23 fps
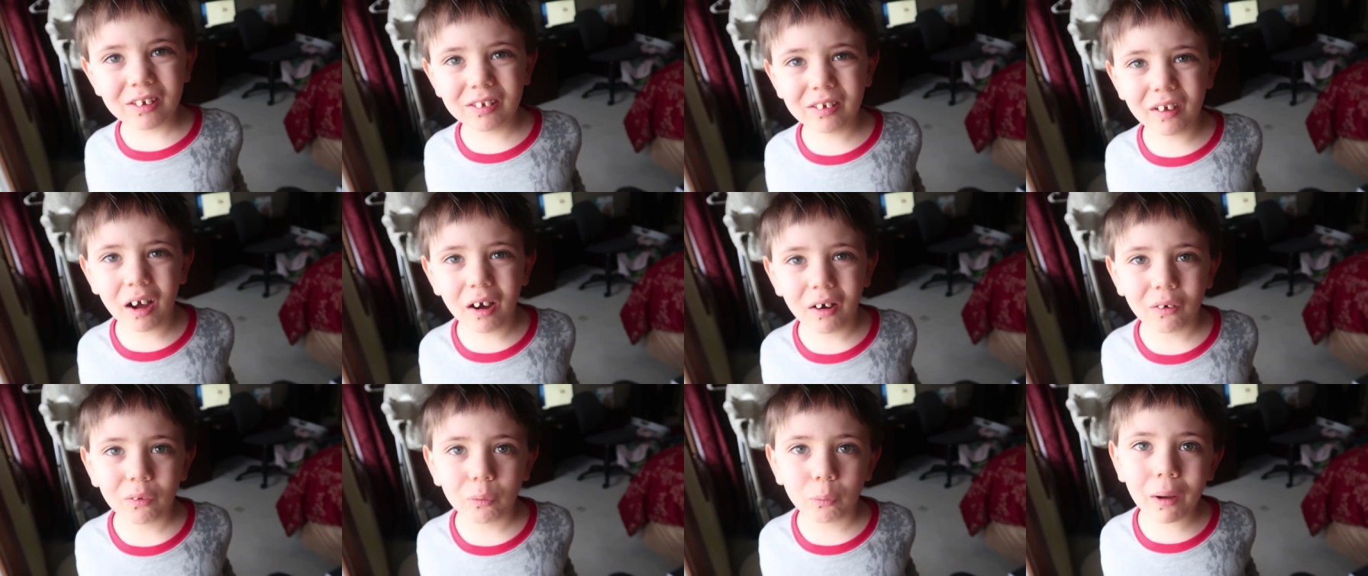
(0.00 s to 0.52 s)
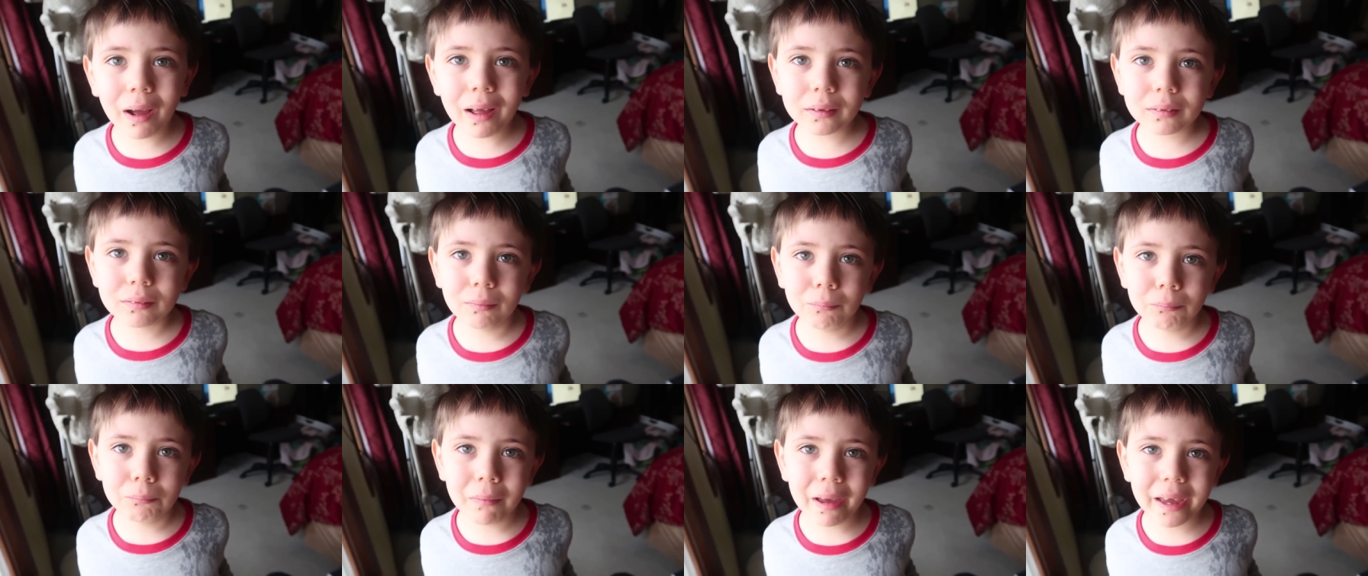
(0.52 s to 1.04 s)
So
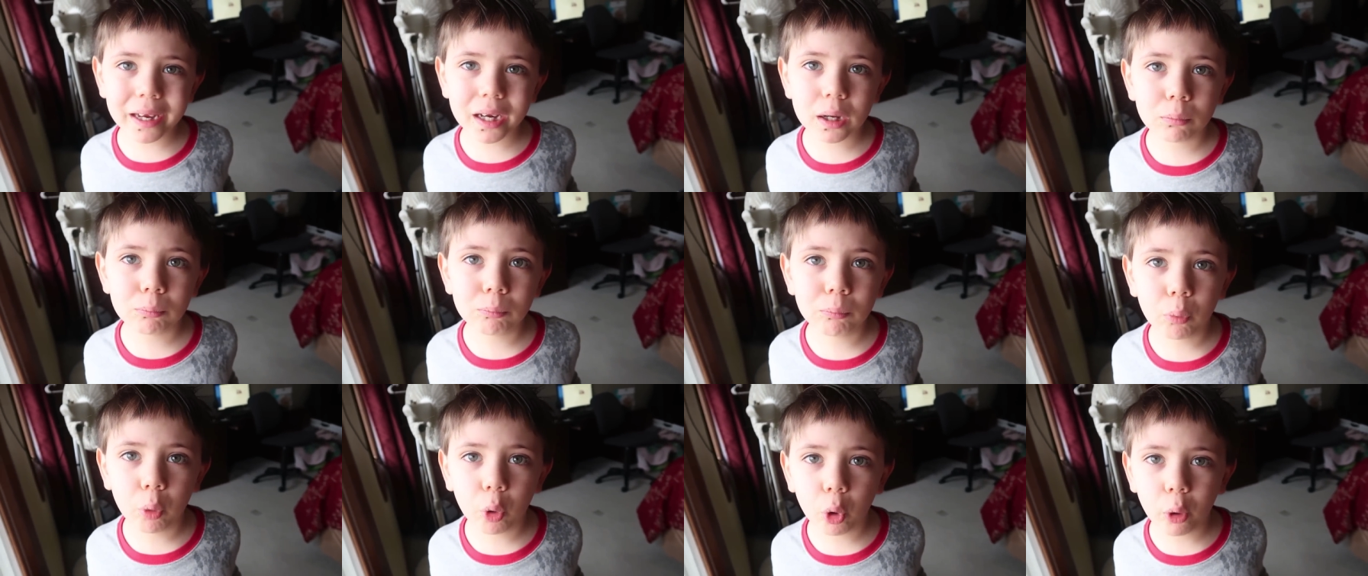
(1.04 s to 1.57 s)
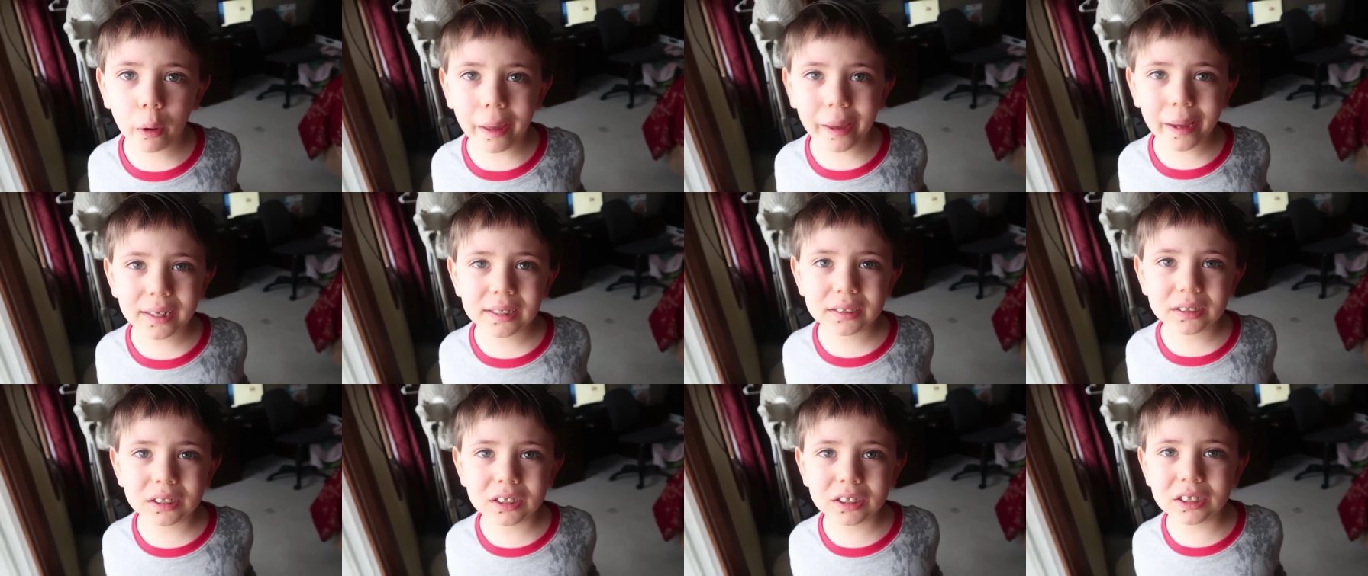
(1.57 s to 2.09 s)
let's make
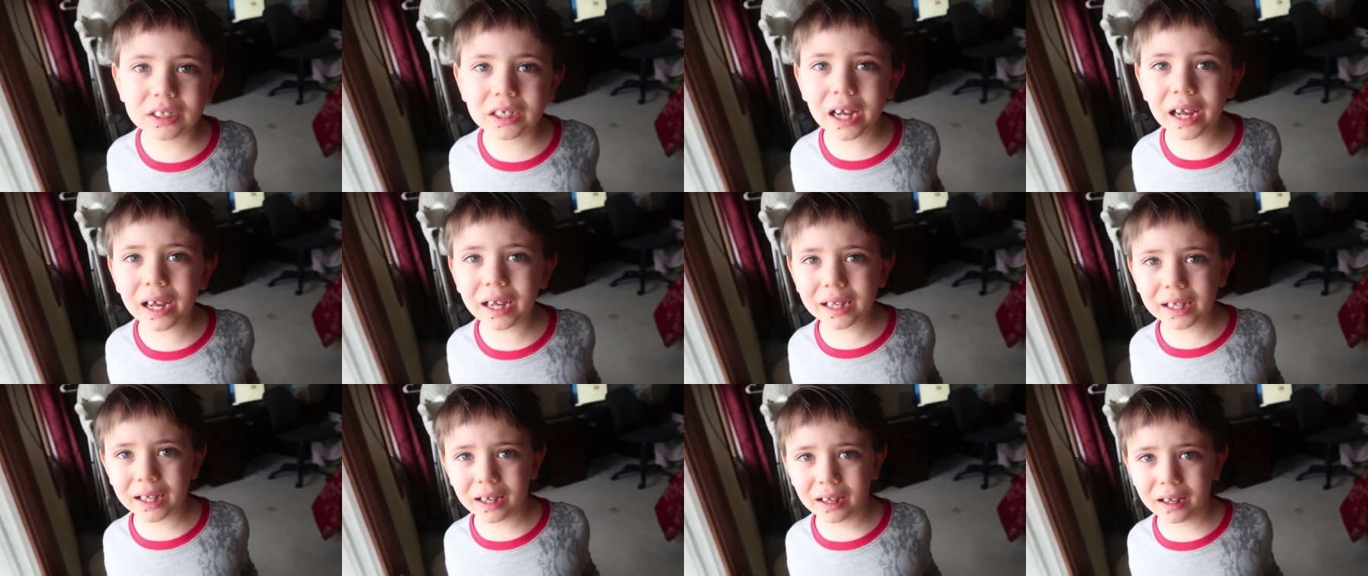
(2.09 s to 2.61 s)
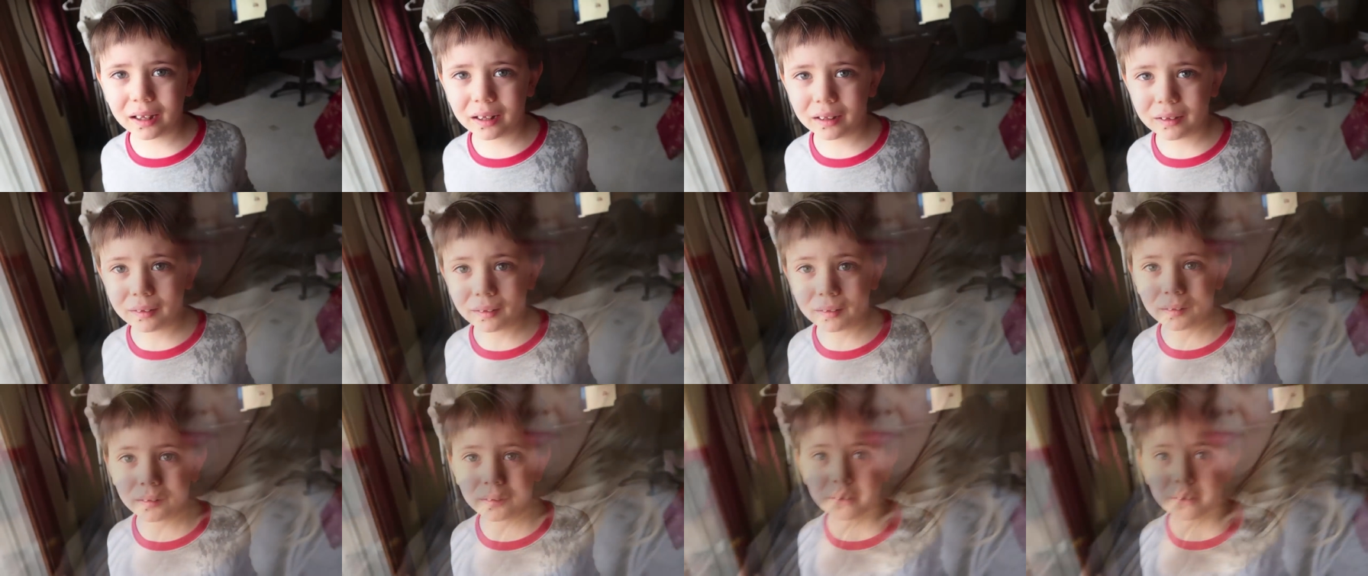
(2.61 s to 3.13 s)
more
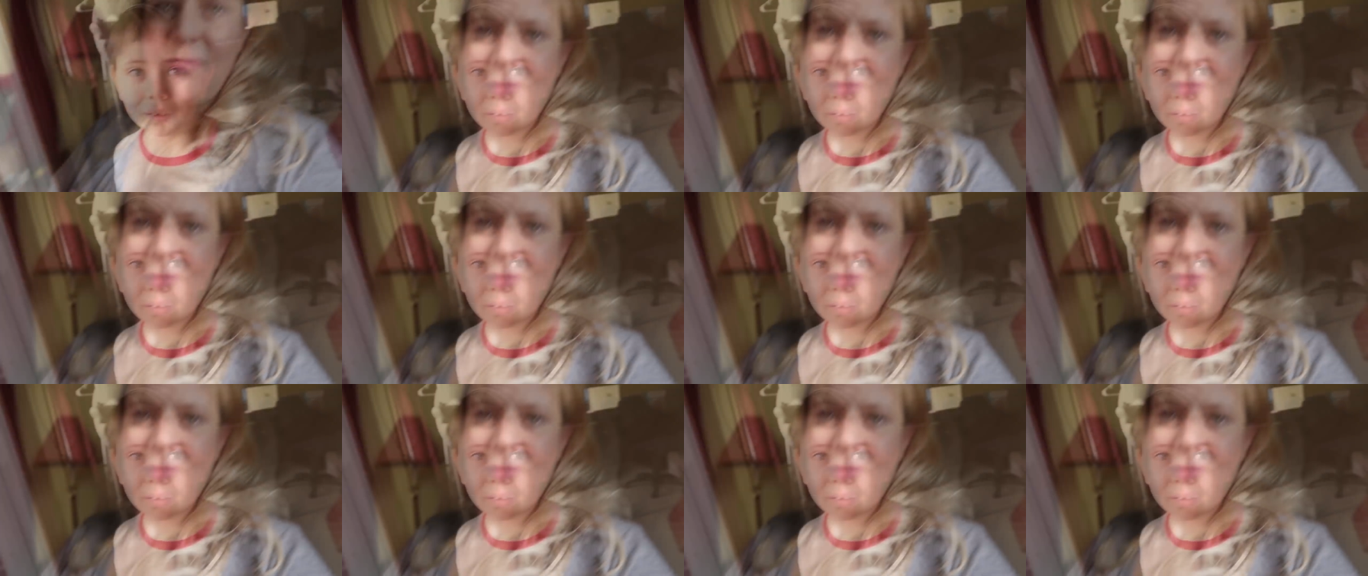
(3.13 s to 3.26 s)
chicken.